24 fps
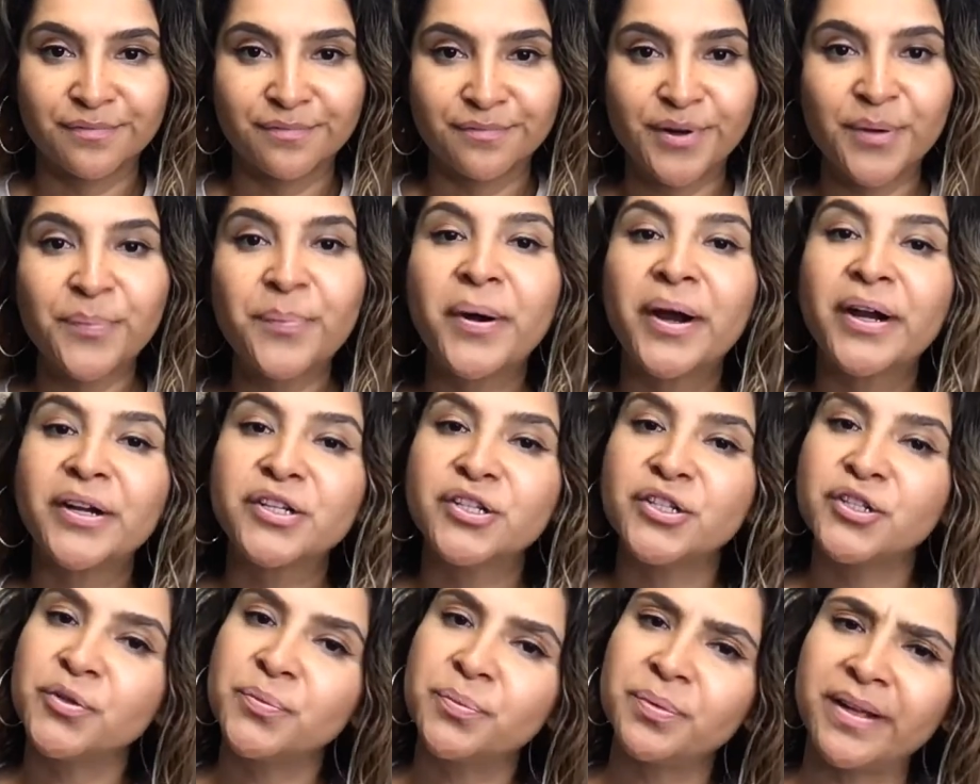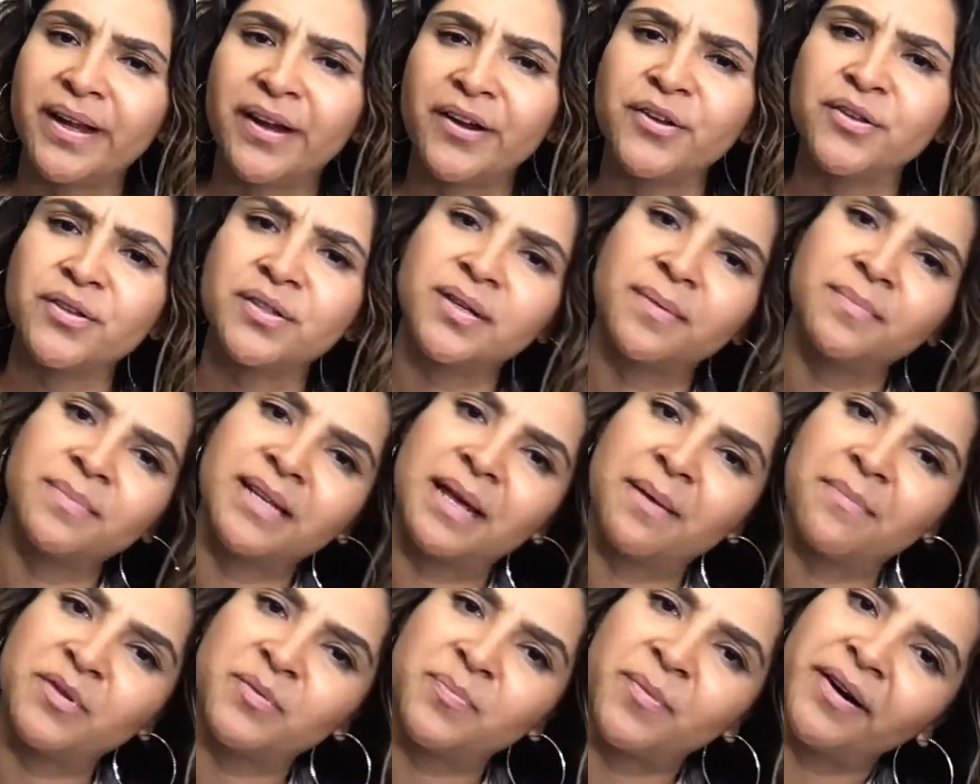What part do you play? Are you
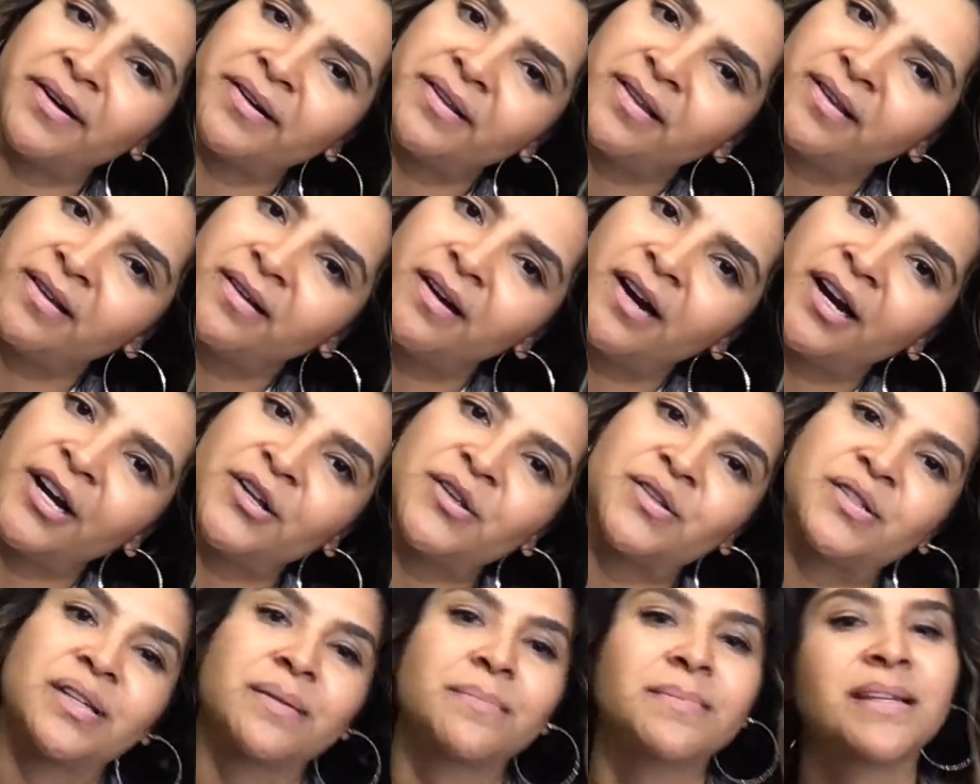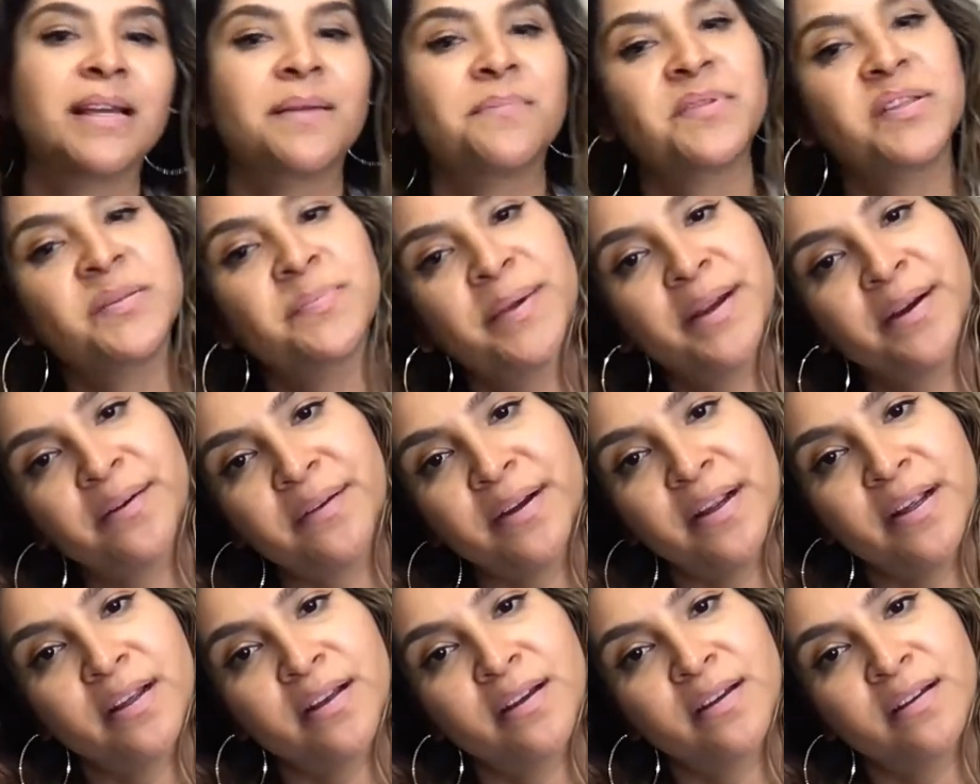sometimes Martha? Are you sometimes
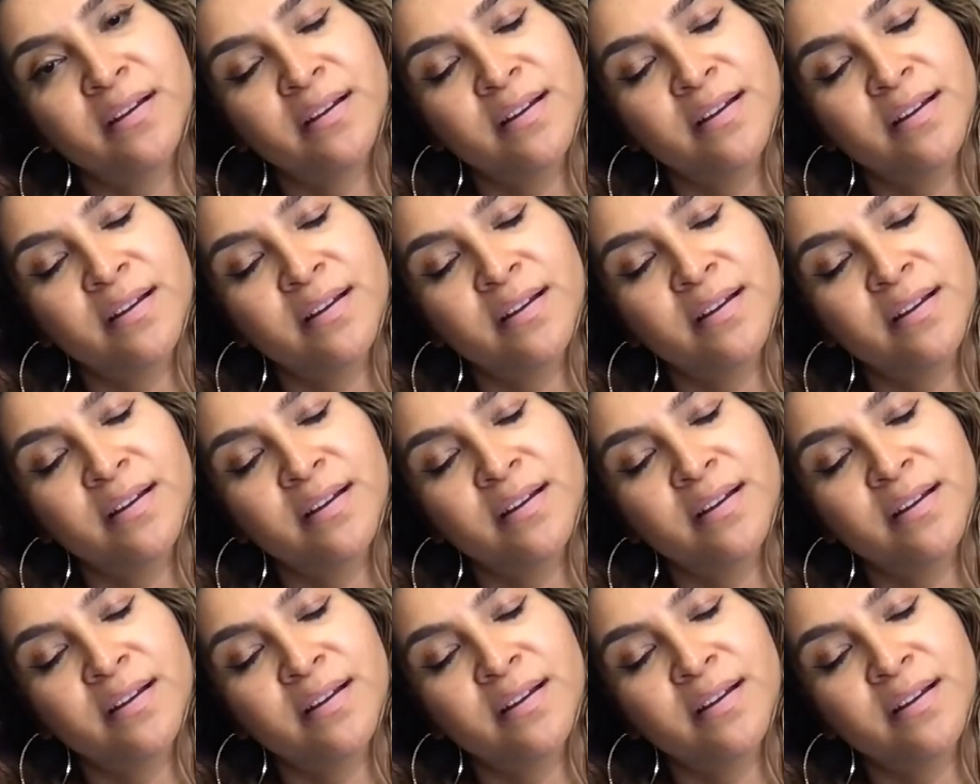Mary?